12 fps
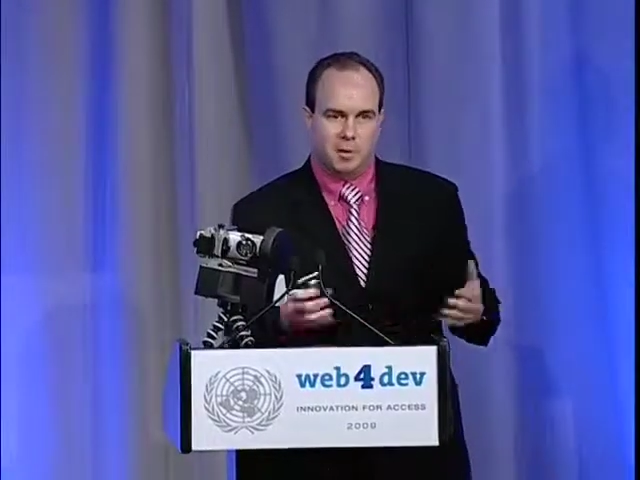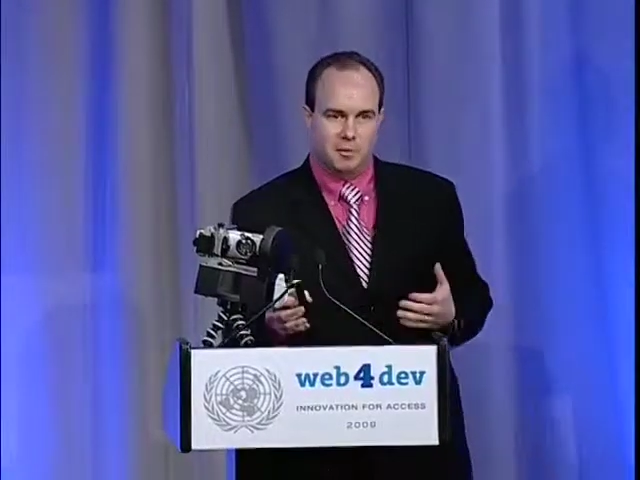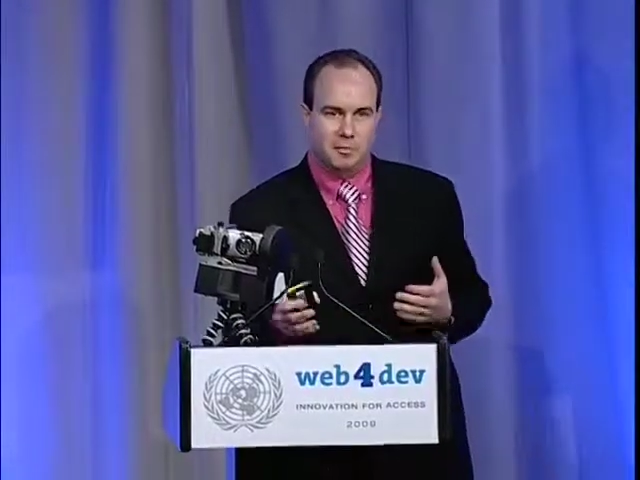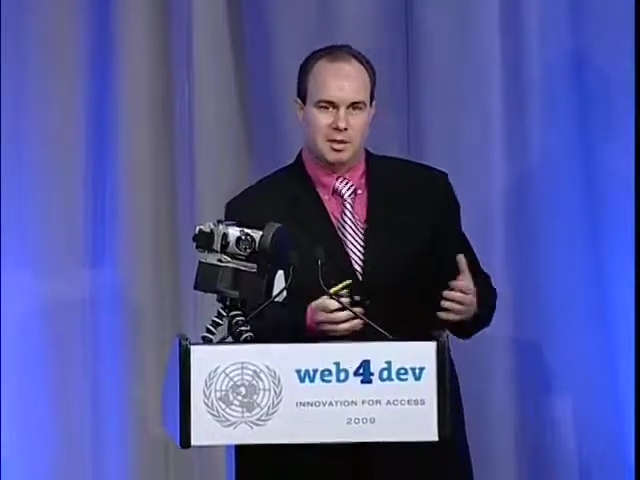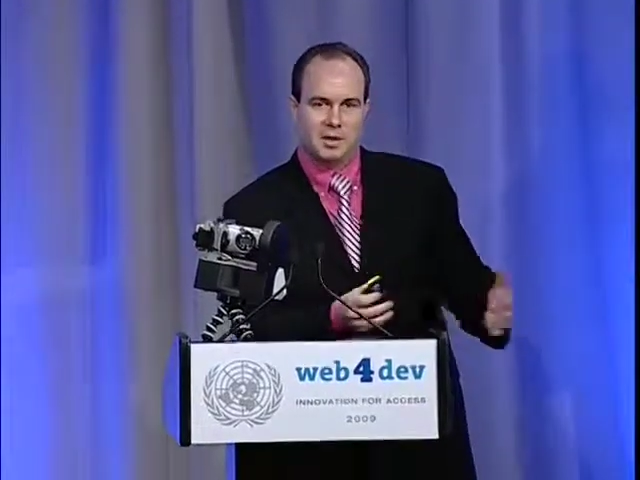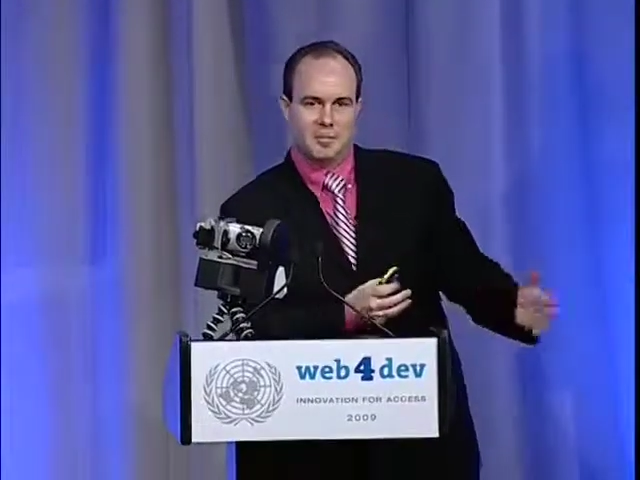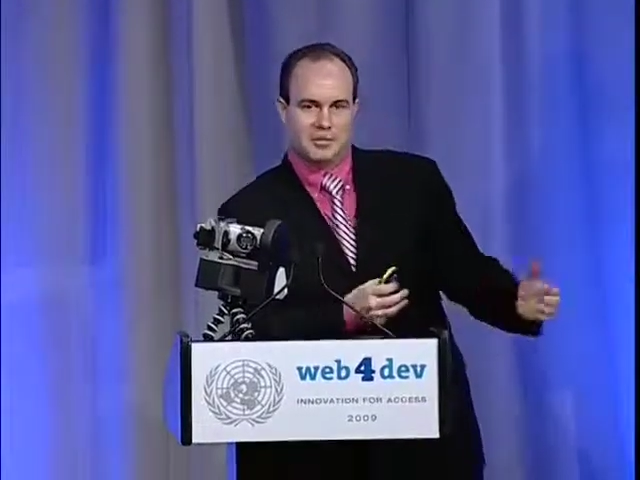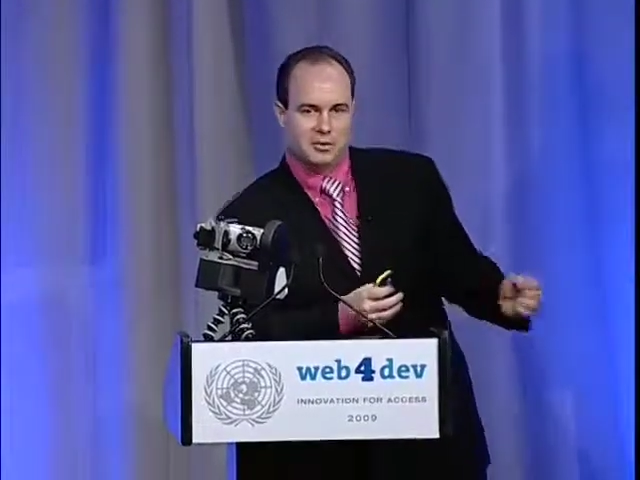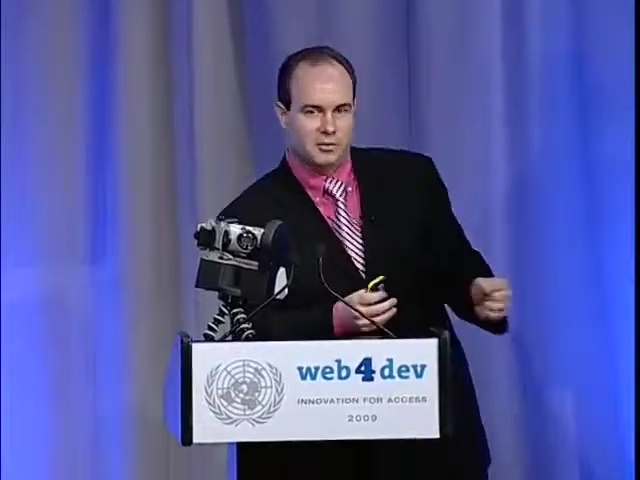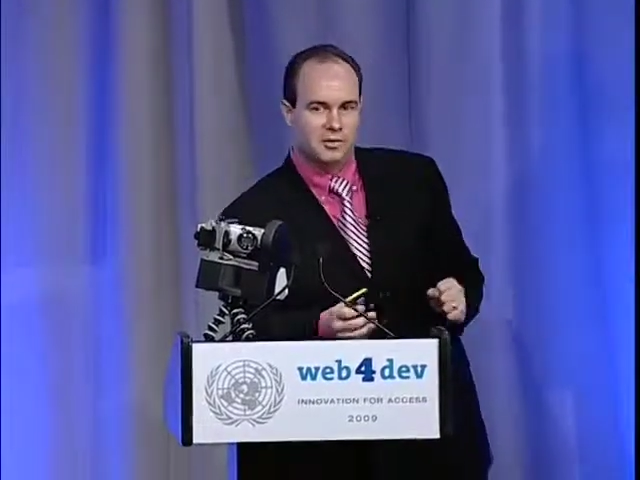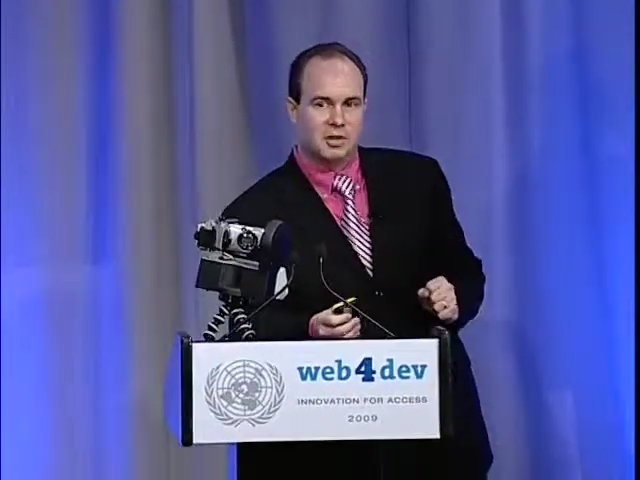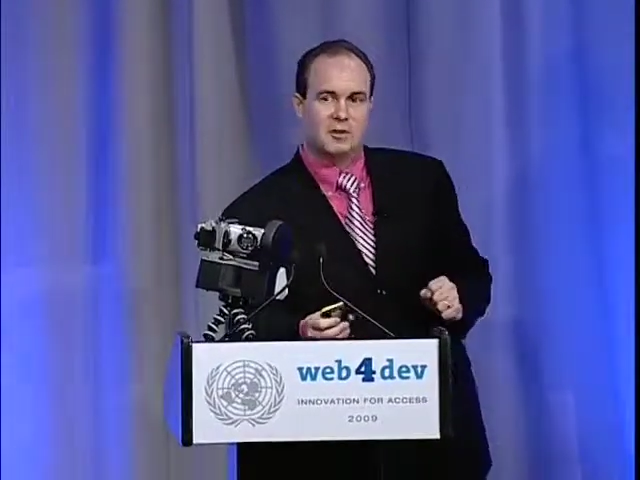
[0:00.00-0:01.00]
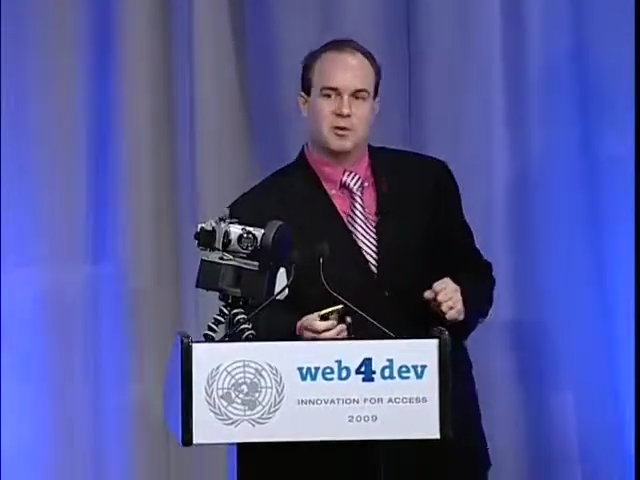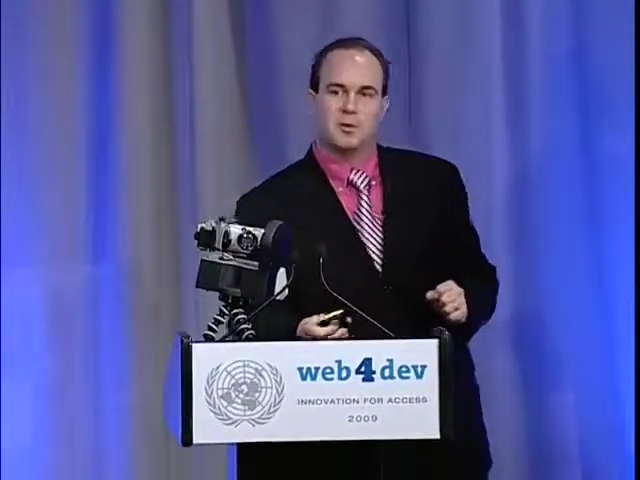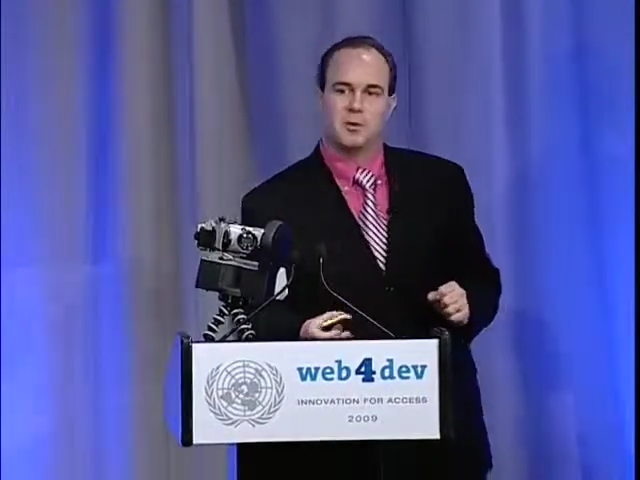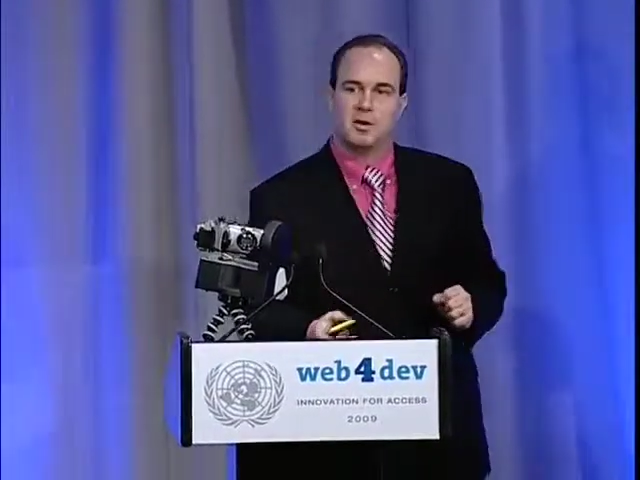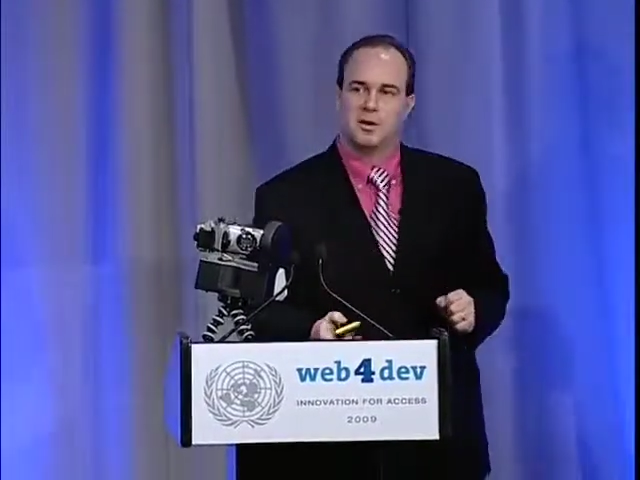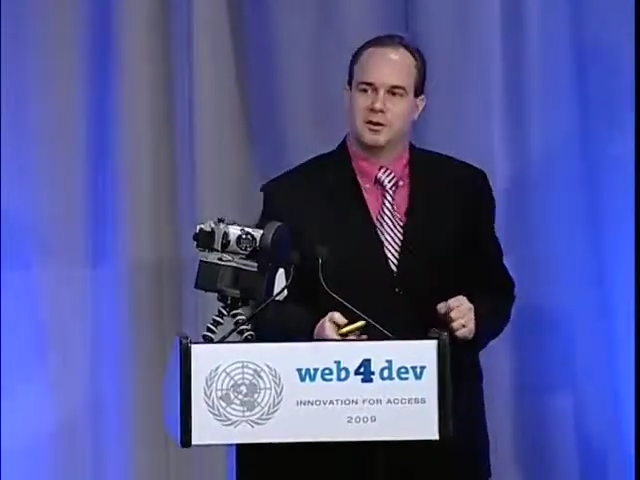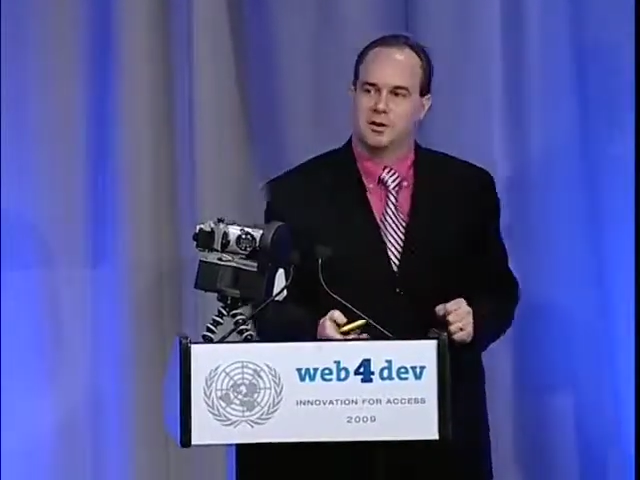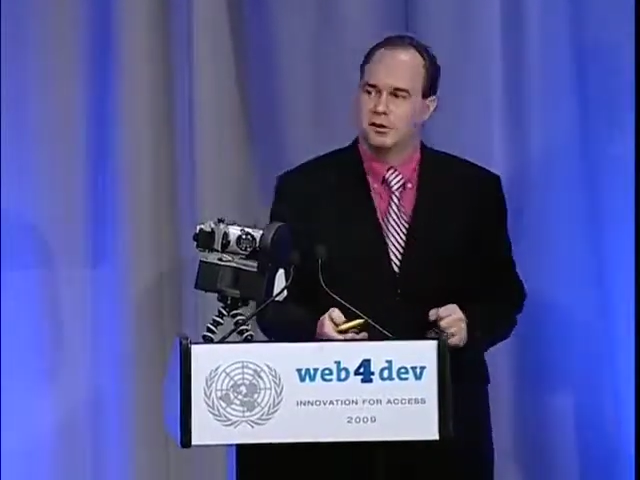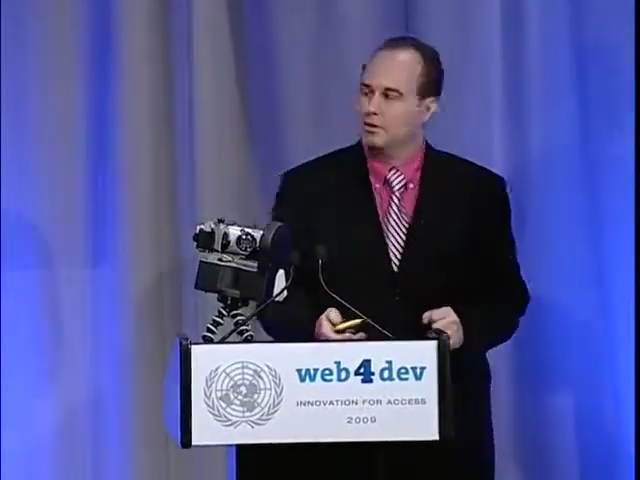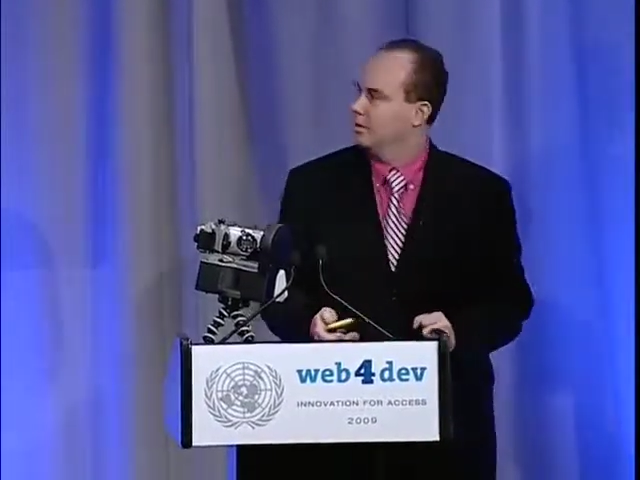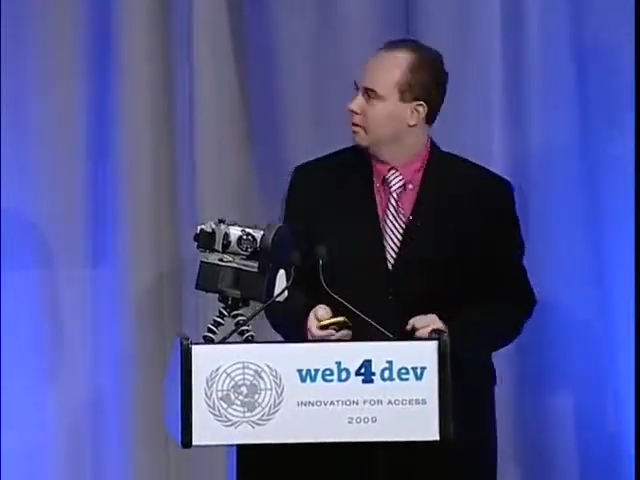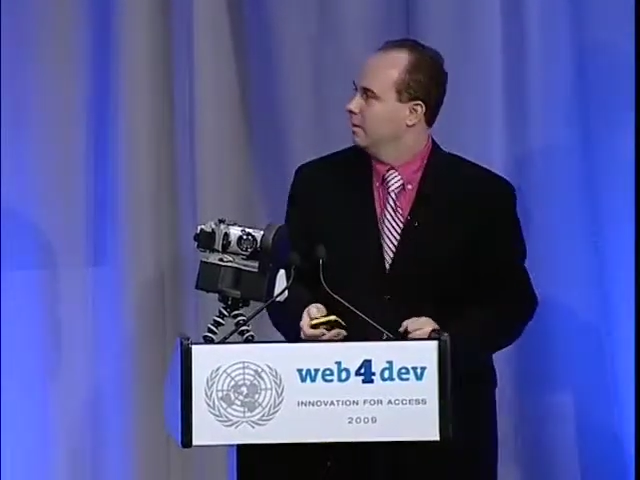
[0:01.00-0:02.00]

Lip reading: want to become associated with the project.